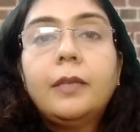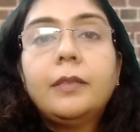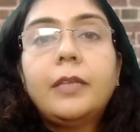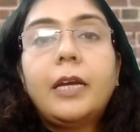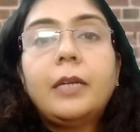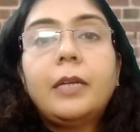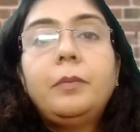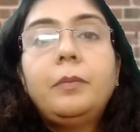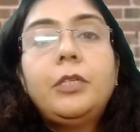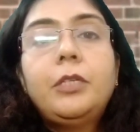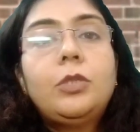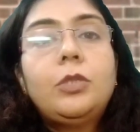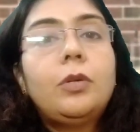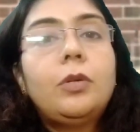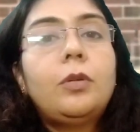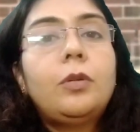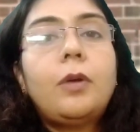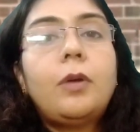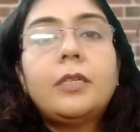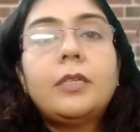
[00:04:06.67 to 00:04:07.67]
That means you
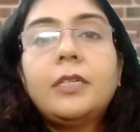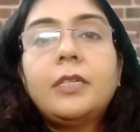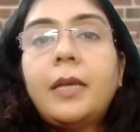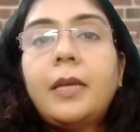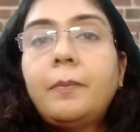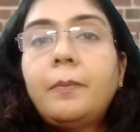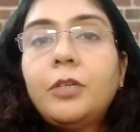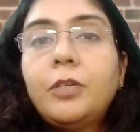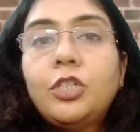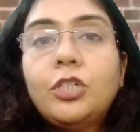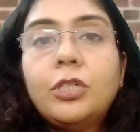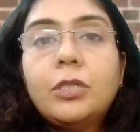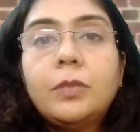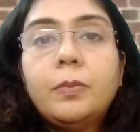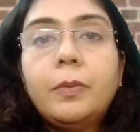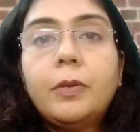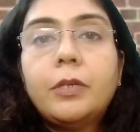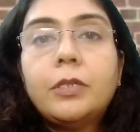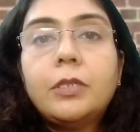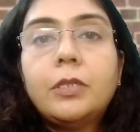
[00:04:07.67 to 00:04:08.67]
are not an
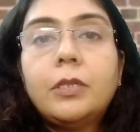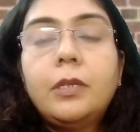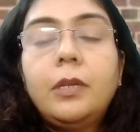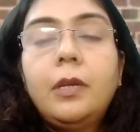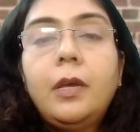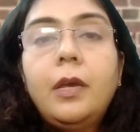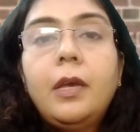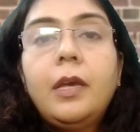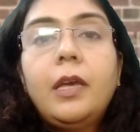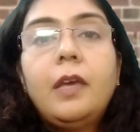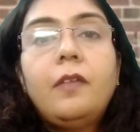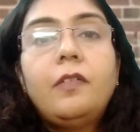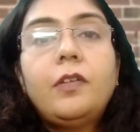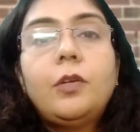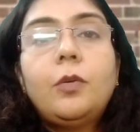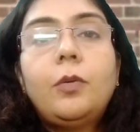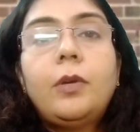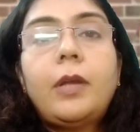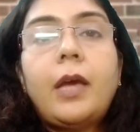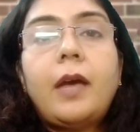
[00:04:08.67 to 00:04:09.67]
ambitious person. If
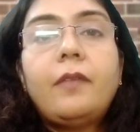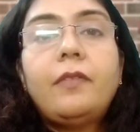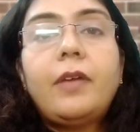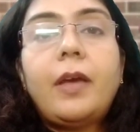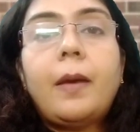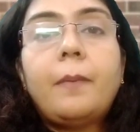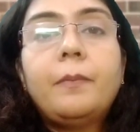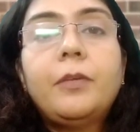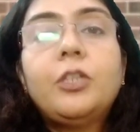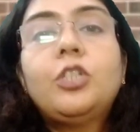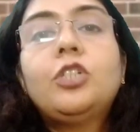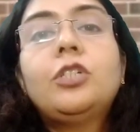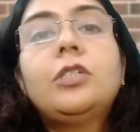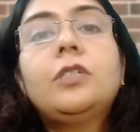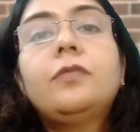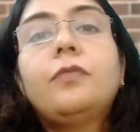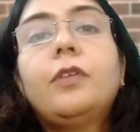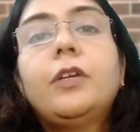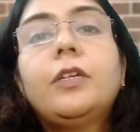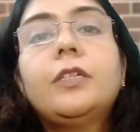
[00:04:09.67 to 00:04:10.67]
you don't have
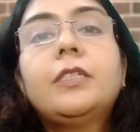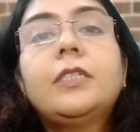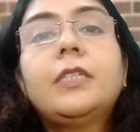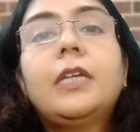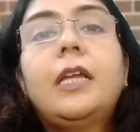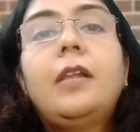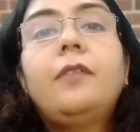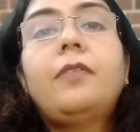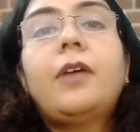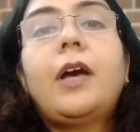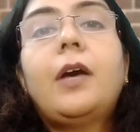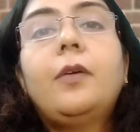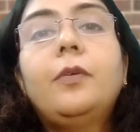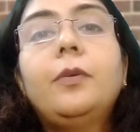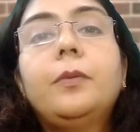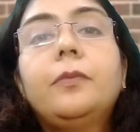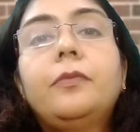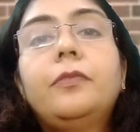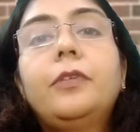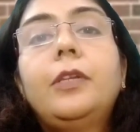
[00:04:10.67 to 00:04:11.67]
ambitions for yourself,
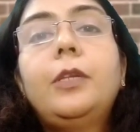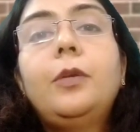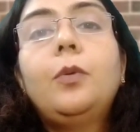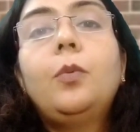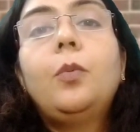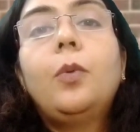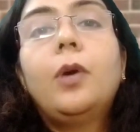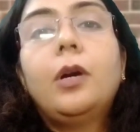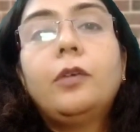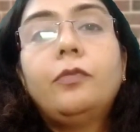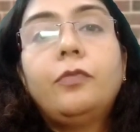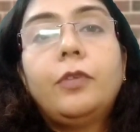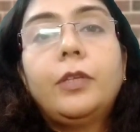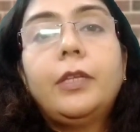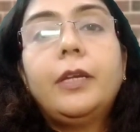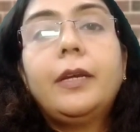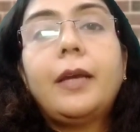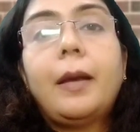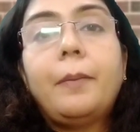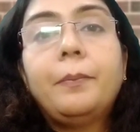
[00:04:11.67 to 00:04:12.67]
how will you work for
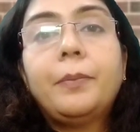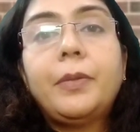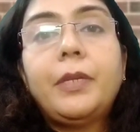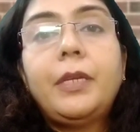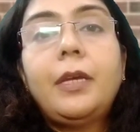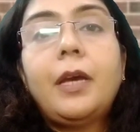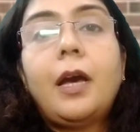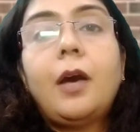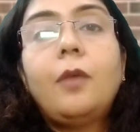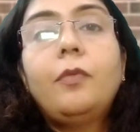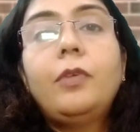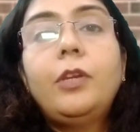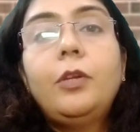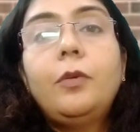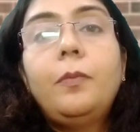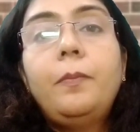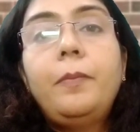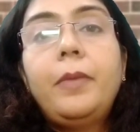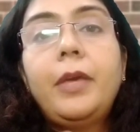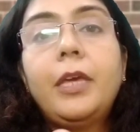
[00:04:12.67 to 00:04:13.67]
the company? How will
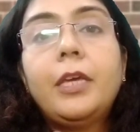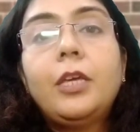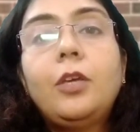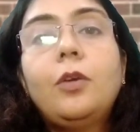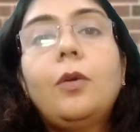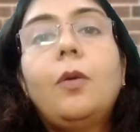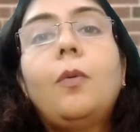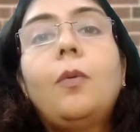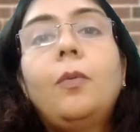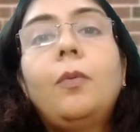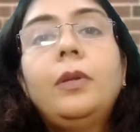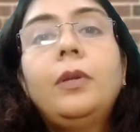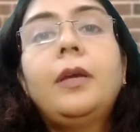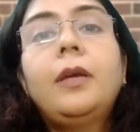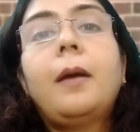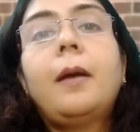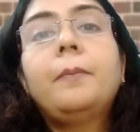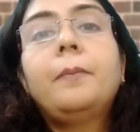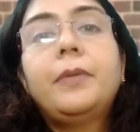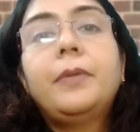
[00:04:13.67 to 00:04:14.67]
you make your
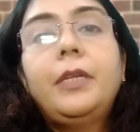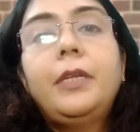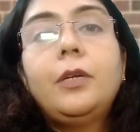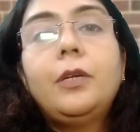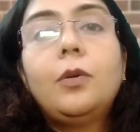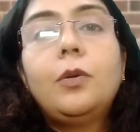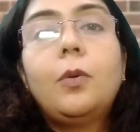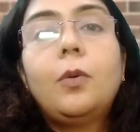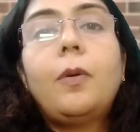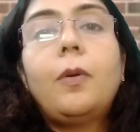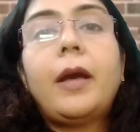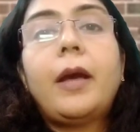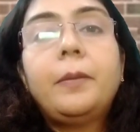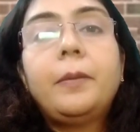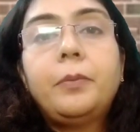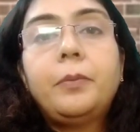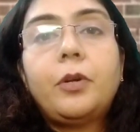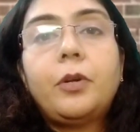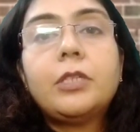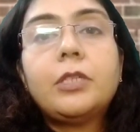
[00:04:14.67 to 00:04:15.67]
own company grow
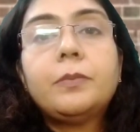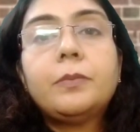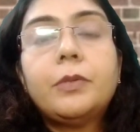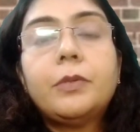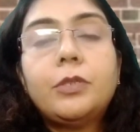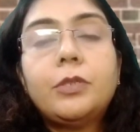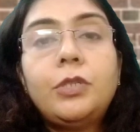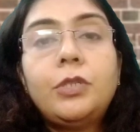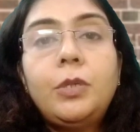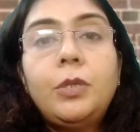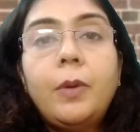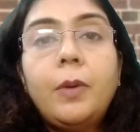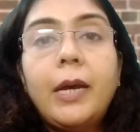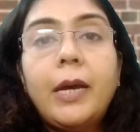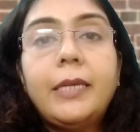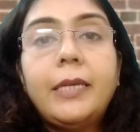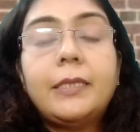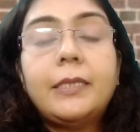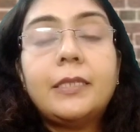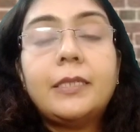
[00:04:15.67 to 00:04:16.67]
and prosper to new
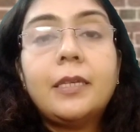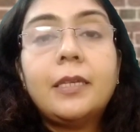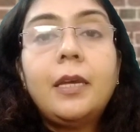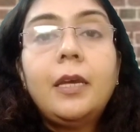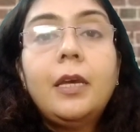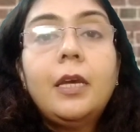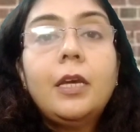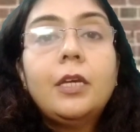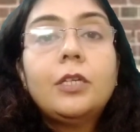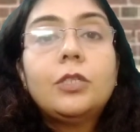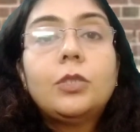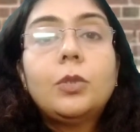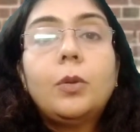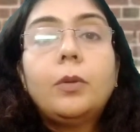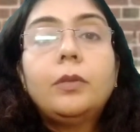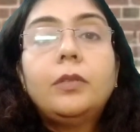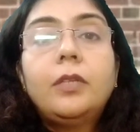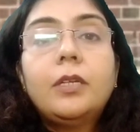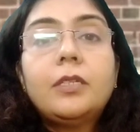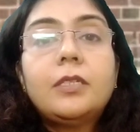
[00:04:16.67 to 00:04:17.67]
heights?
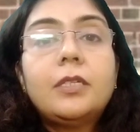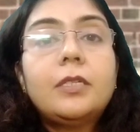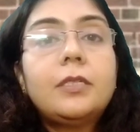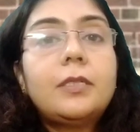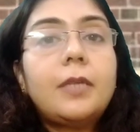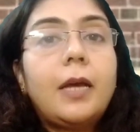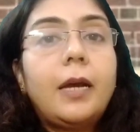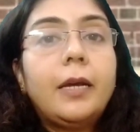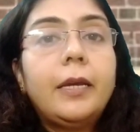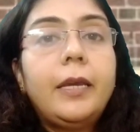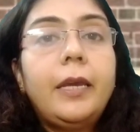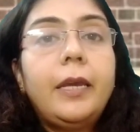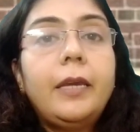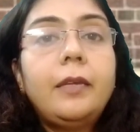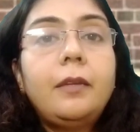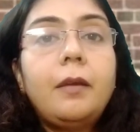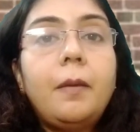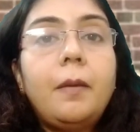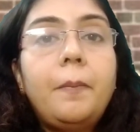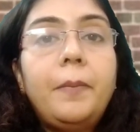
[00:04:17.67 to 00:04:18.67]
So this is
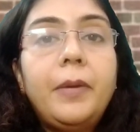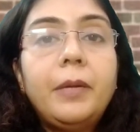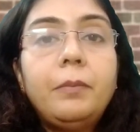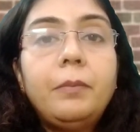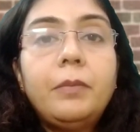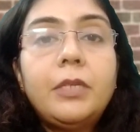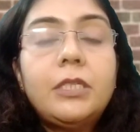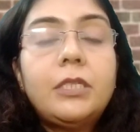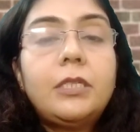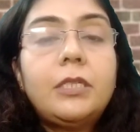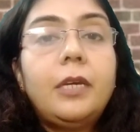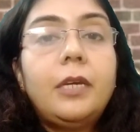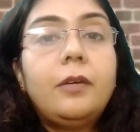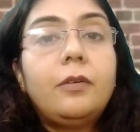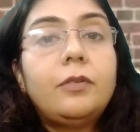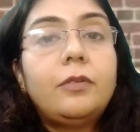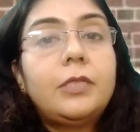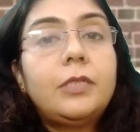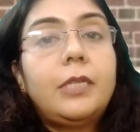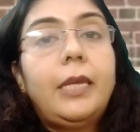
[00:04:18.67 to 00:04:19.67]
again a big
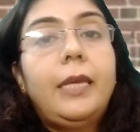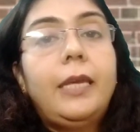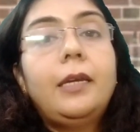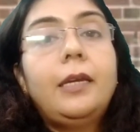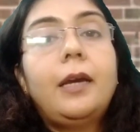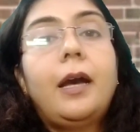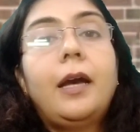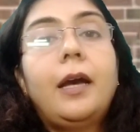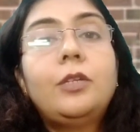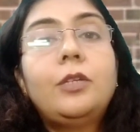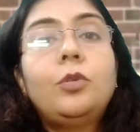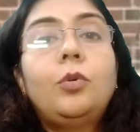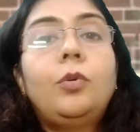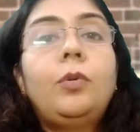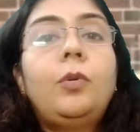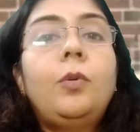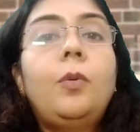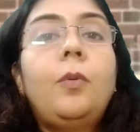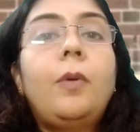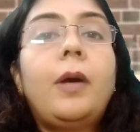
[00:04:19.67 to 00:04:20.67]
mistake of saying, I
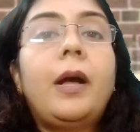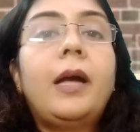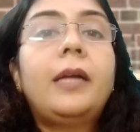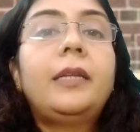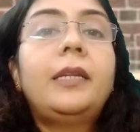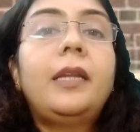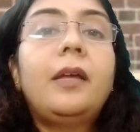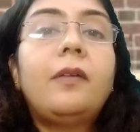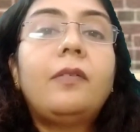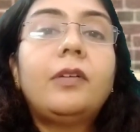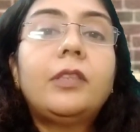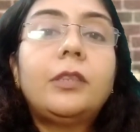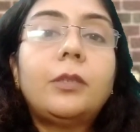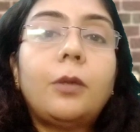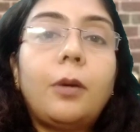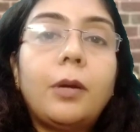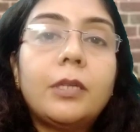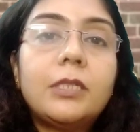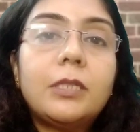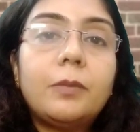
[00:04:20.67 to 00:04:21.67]
don't know, I never
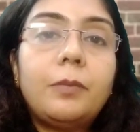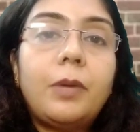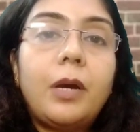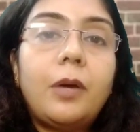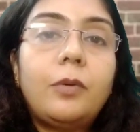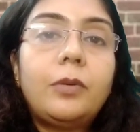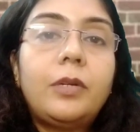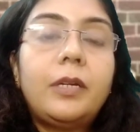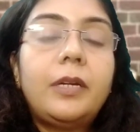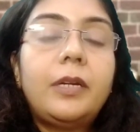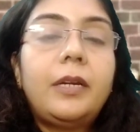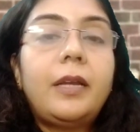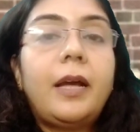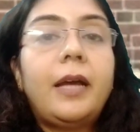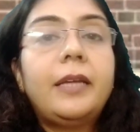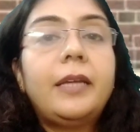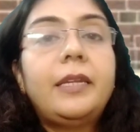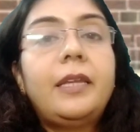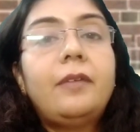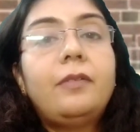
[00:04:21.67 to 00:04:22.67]
thought about it,
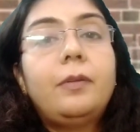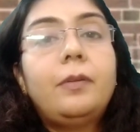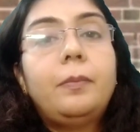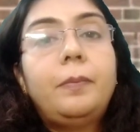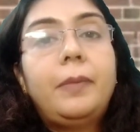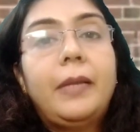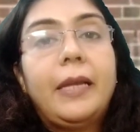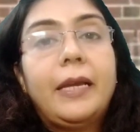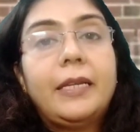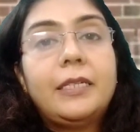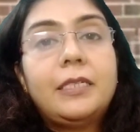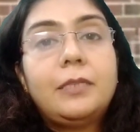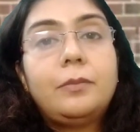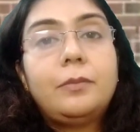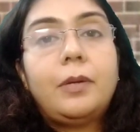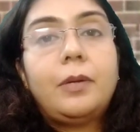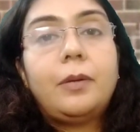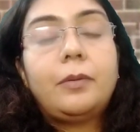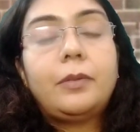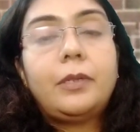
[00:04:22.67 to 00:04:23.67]
I never planned
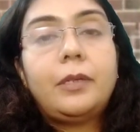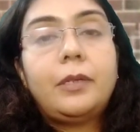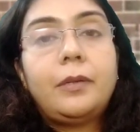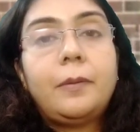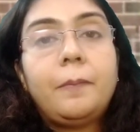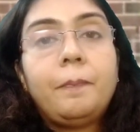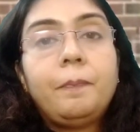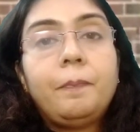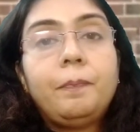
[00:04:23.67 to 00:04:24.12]
about it.